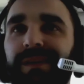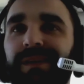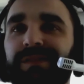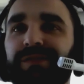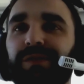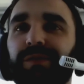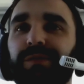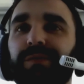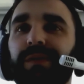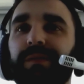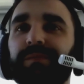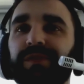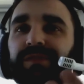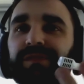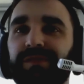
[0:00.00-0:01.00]
So I'm
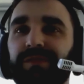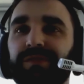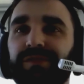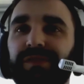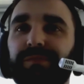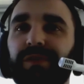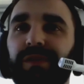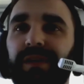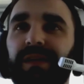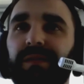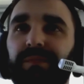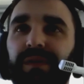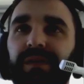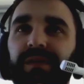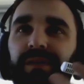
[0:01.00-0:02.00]
just simulating
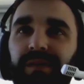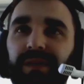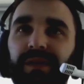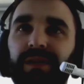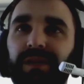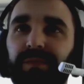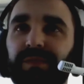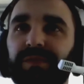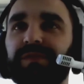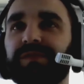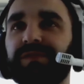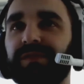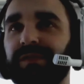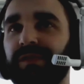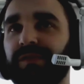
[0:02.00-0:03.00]
being the
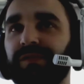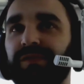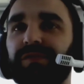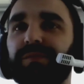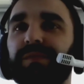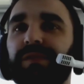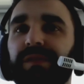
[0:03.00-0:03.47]
producer, the consumer,